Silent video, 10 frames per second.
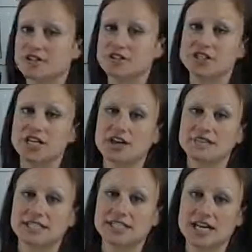your shelves
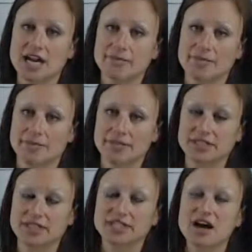at
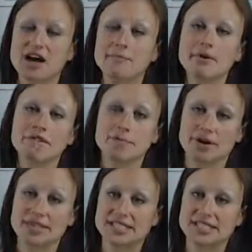the time of the price